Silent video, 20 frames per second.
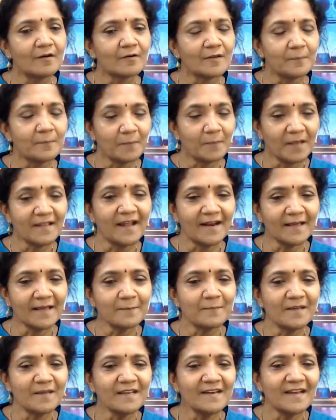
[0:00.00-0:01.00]
By that I
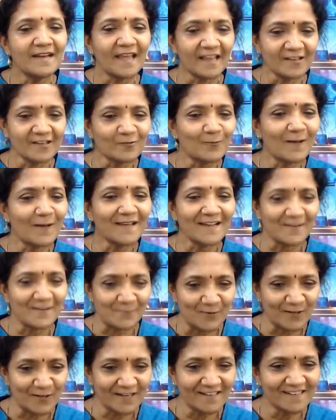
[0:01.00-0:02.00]
mean XY
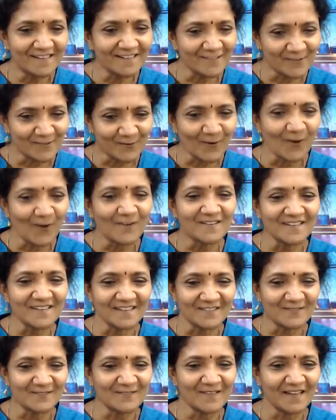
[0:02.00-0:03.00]
commutator is not
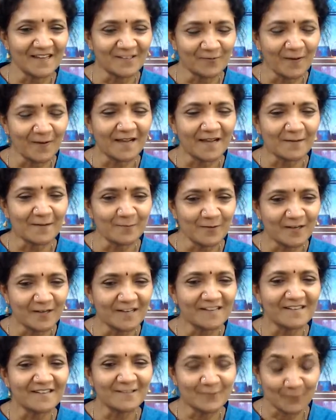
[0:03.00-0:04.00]
zero. XY
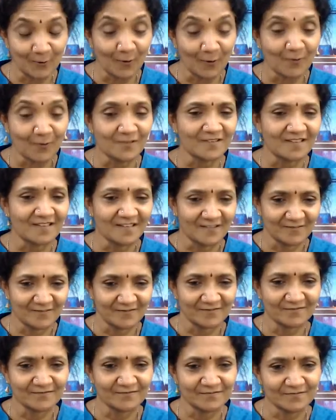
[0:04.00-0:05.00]
commutator is non-zero.
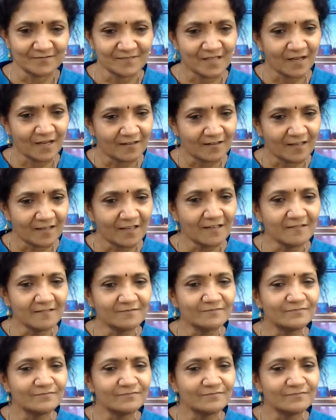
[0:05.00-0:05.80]
Okay.